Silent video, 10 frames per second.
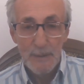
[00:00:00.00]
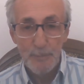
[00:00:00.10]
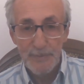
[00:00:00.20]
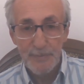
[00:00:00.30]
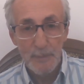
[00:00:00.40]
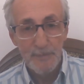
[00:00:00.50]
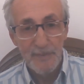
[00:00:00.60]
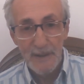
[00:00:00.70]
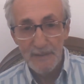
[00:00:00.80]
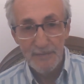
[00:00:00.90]
but from
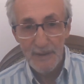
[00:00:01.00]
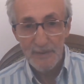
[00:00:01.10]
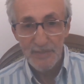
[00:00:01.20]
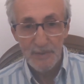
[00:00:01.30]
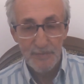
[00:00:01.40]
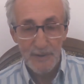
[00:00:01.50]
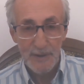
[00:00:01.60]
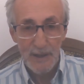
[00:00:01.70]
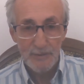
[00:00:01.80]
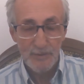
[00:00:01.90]
very, very different
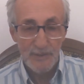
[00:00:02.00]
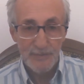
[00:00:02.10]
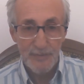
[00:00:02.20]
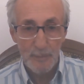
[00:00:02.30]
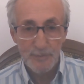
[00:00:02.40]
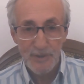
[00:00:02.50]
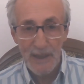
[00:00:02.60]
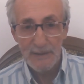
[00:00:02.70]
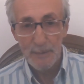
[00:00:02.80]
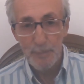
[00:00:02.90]
countries, from
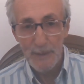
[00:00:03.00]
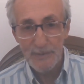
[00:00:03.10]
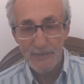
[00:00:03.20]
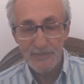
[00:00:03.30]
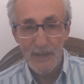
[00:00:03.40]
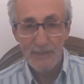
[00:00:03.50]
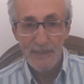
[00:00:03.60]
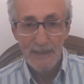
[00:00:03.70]
China, Pakistan,